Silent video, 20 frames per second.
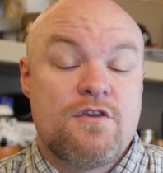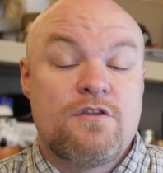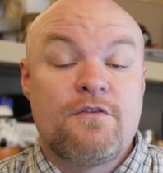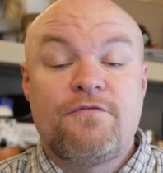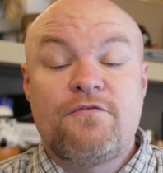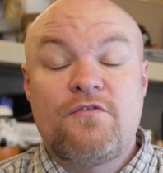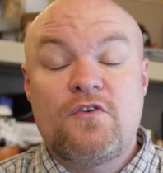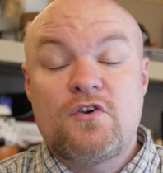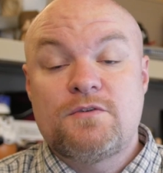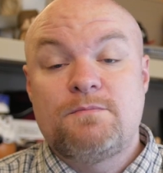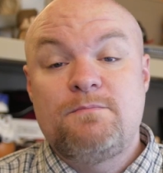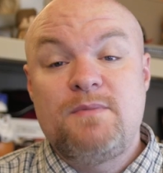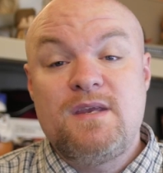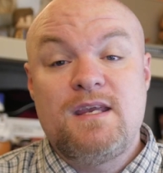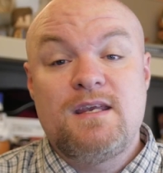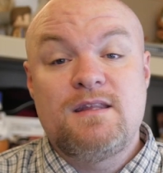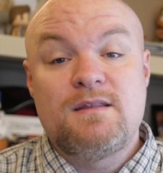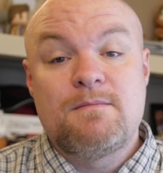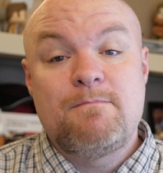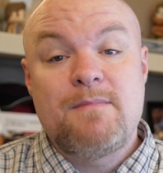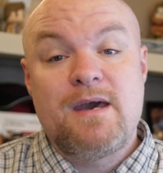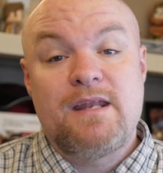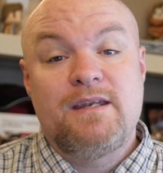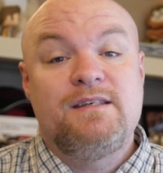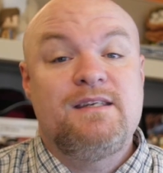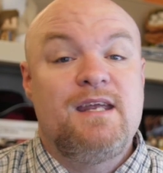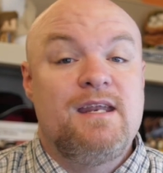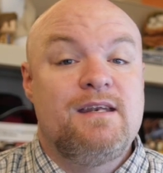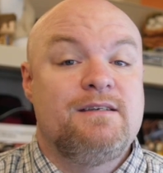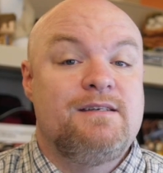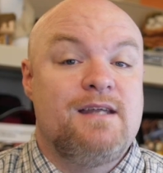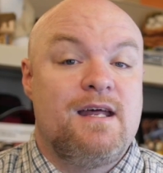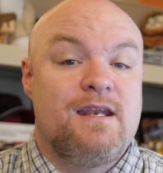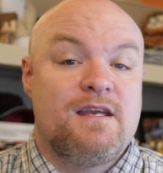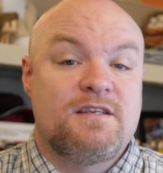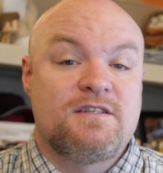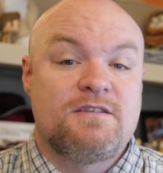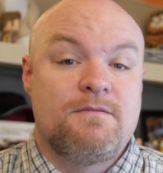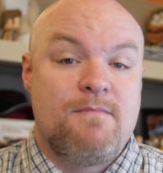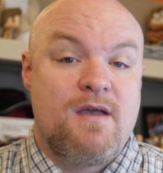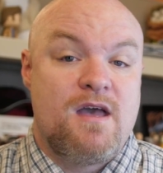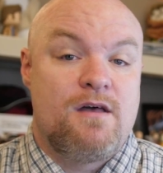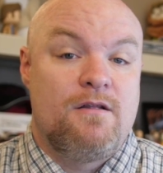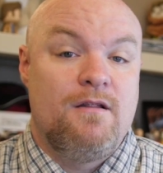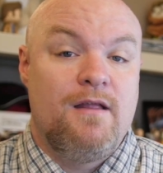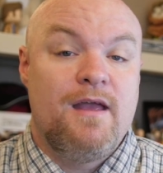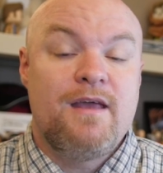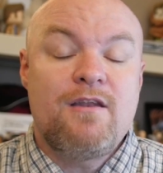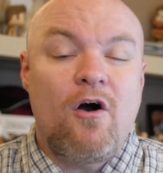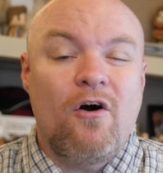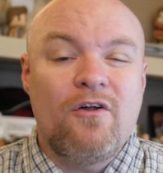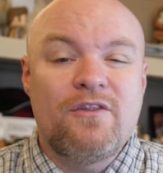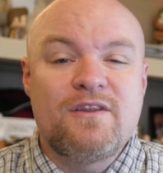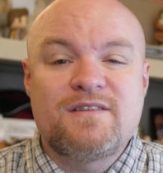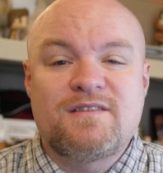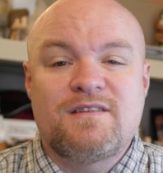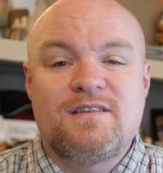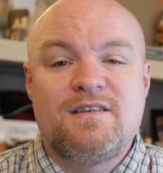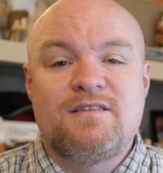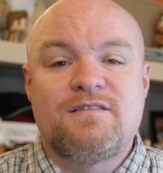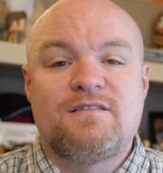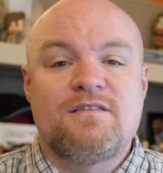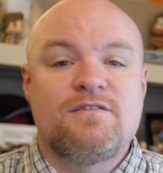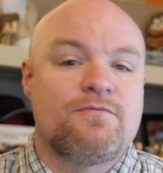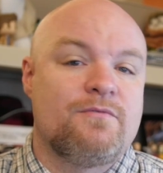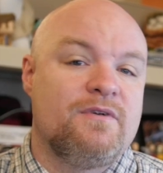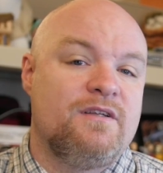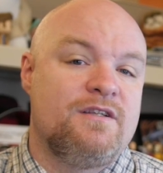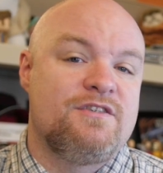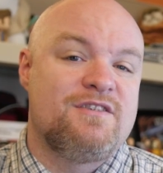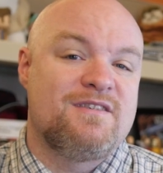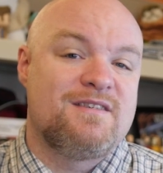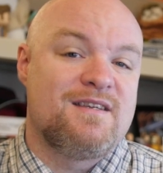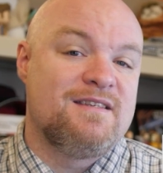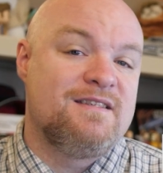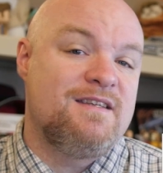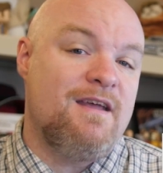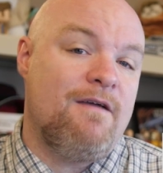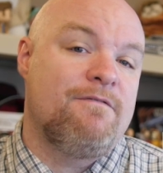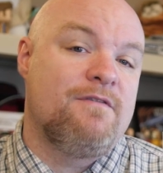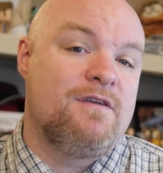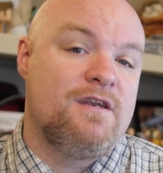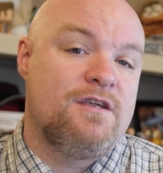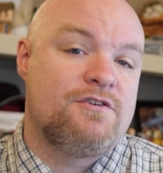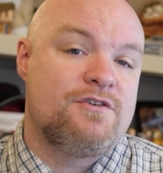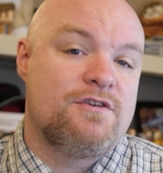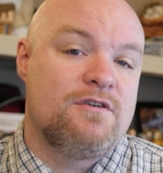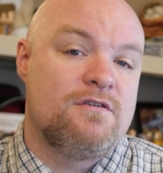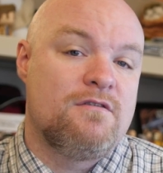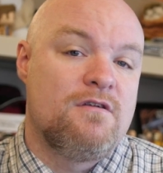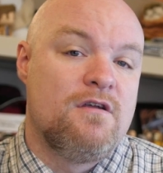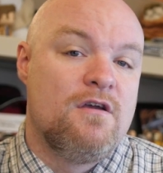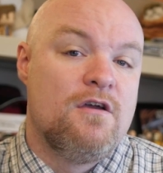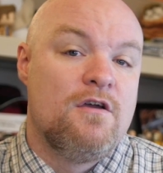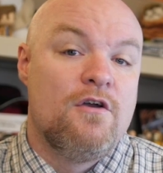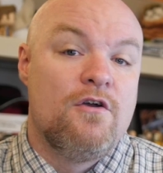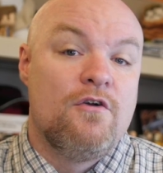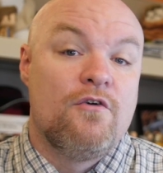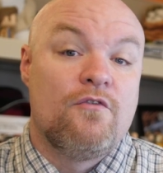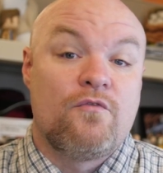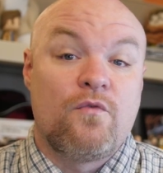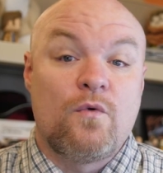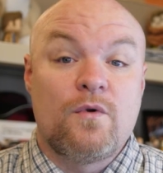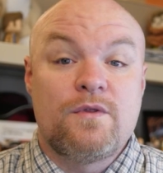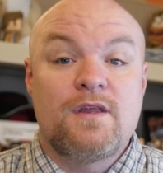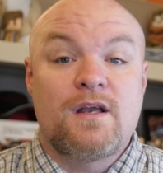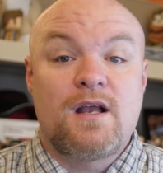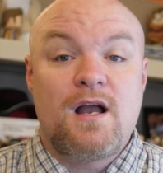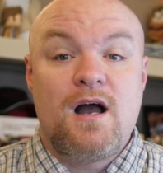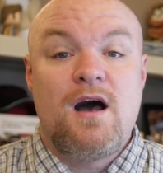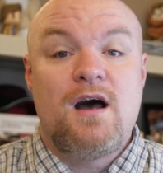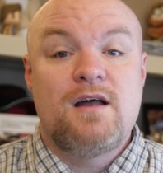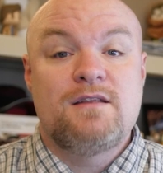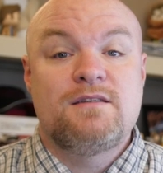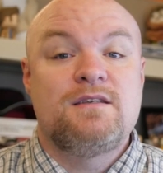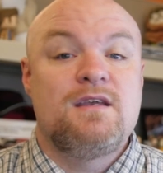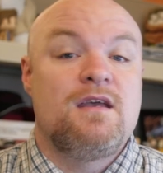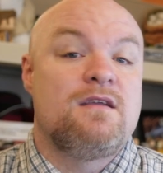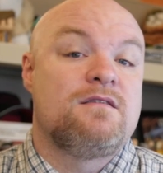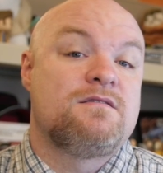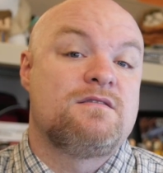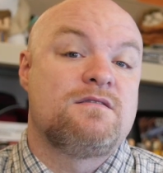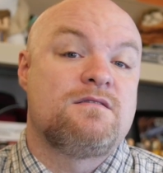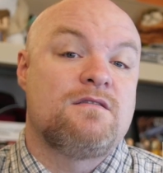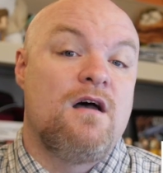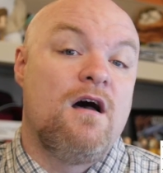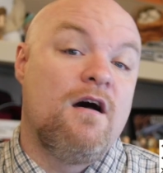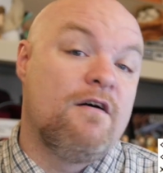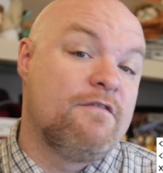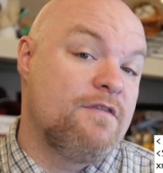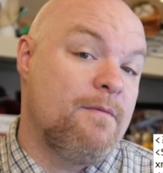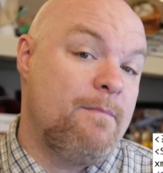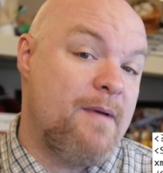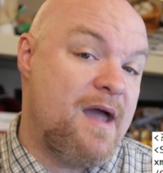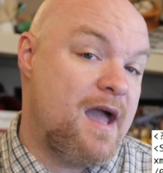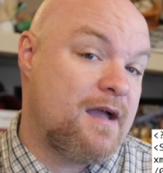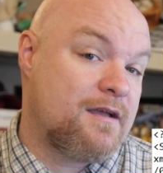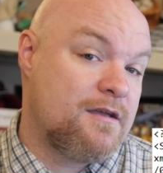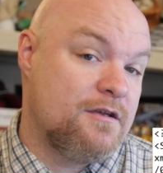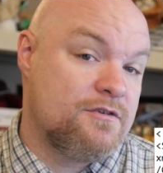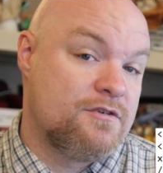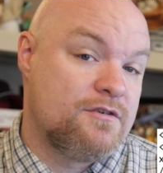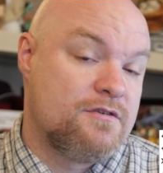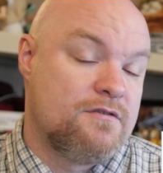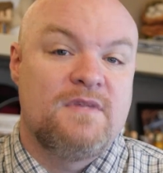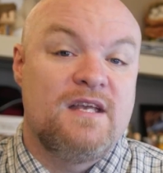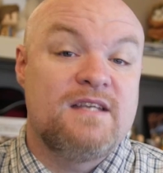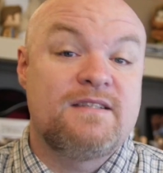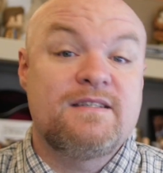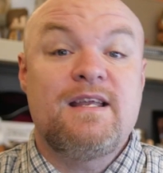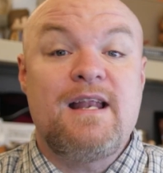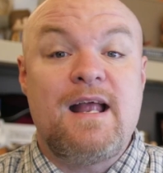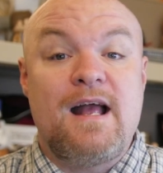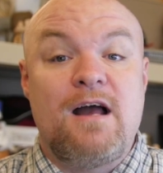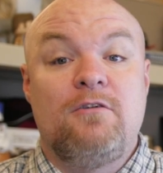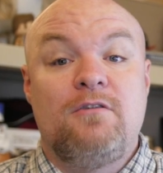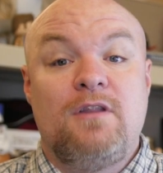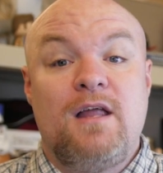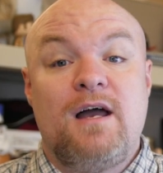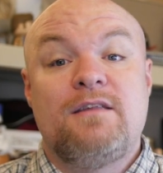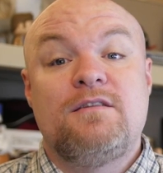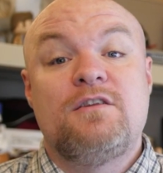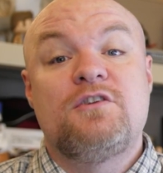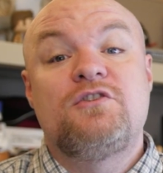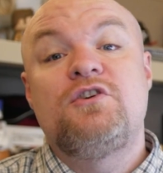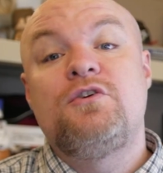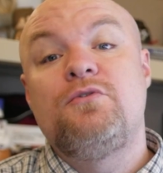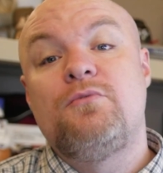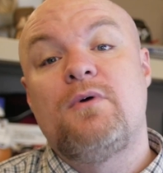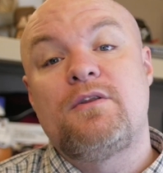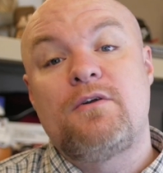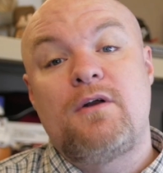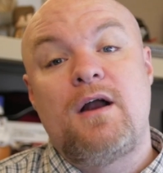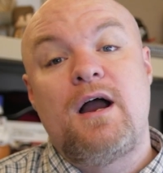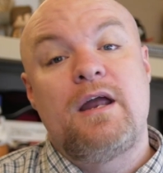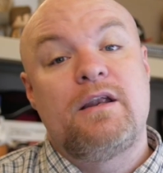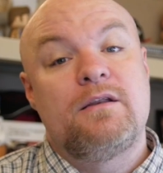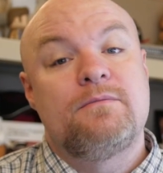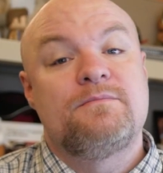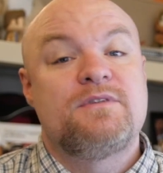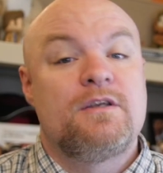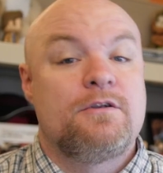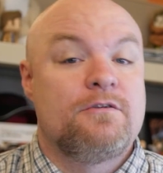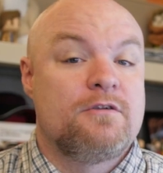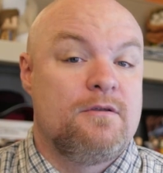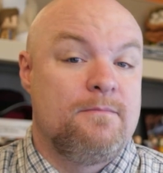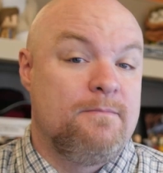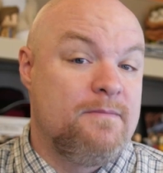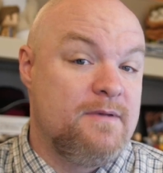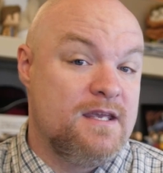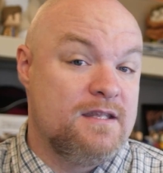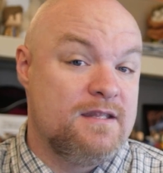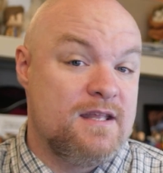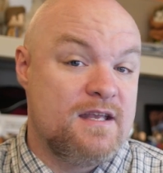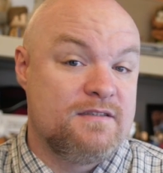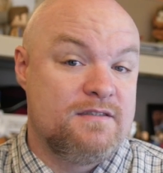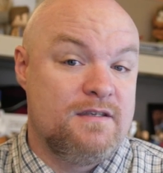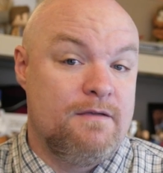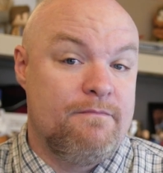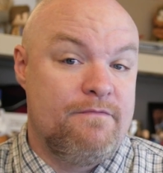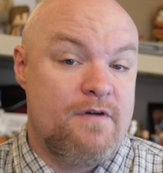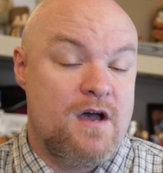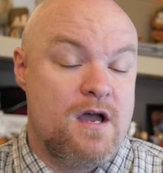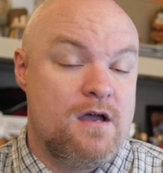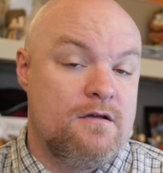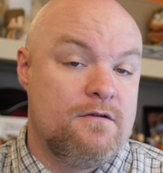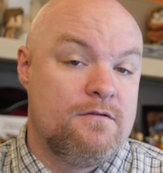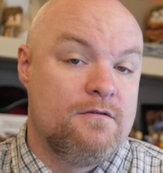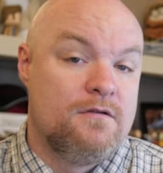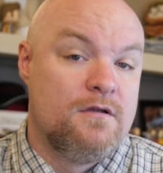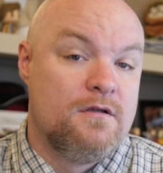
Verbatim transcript: The first being the metadata.xml, and all this is really just a definition for the contents of the package. It's going to outline the 2 other items that are going to be in that zip file.